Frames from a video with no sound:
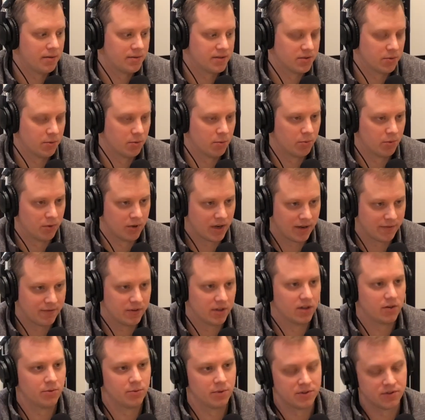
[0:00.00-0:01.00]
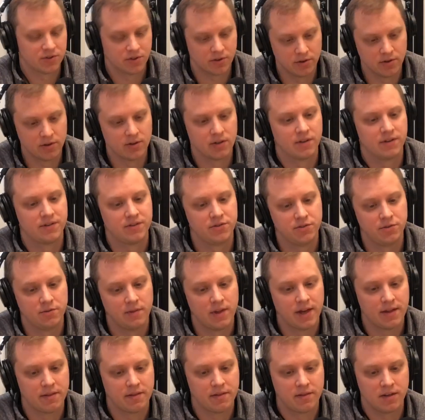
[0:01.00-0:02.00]
So we're definitely going to return
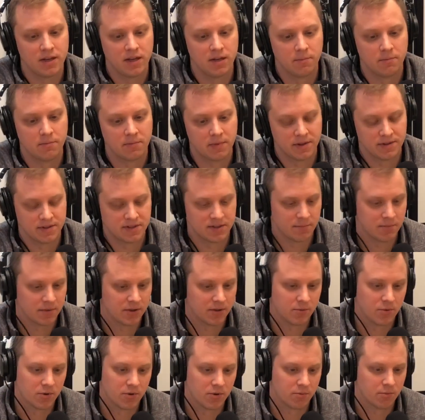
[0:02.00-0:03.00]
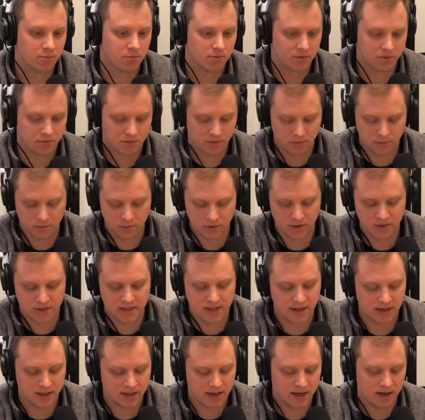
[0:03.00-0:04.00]
to that theme. That's something we're really
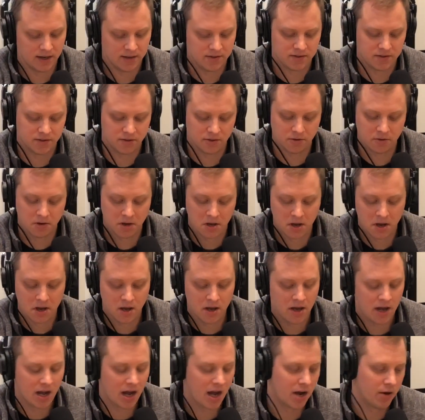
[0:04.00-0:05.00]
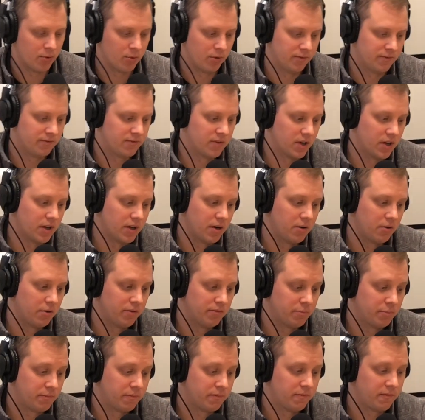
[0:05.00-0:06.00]
dedicated to. We've
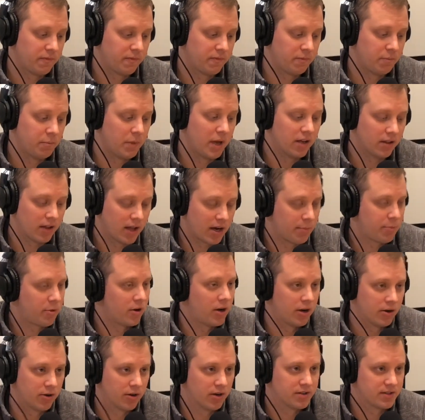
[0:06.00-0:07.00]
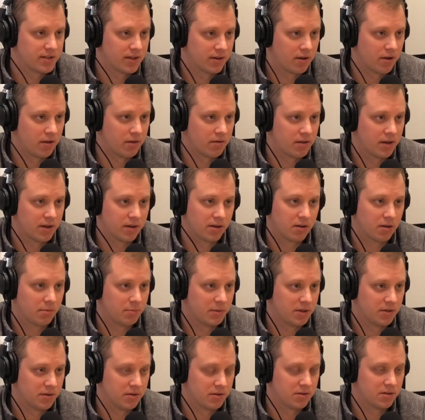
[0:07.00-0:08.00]
made a lot of progress, I think. I
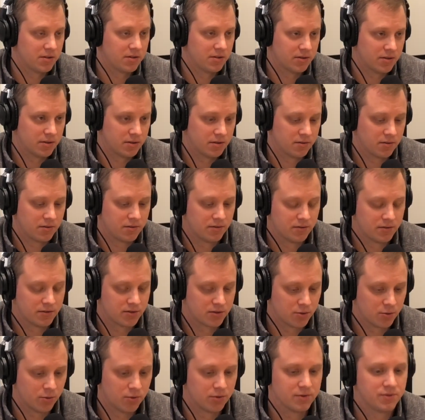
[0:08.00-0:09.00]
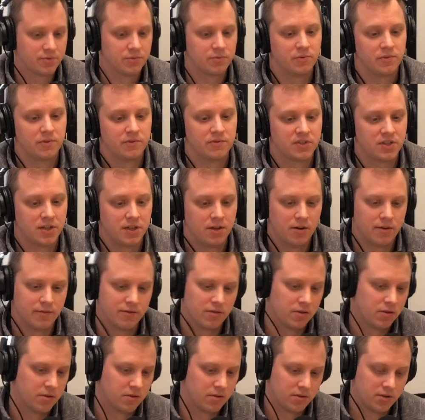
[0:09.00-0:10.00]
mean, the scores that we've seen
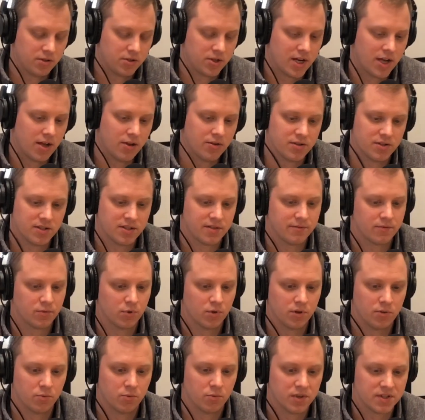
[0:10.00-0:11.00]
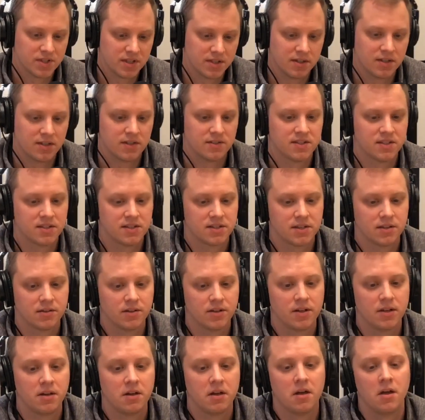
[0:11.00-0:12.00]
over the challenges have really risen
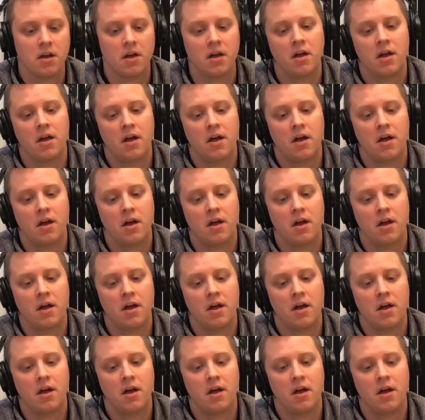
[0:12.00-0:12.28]
consistently.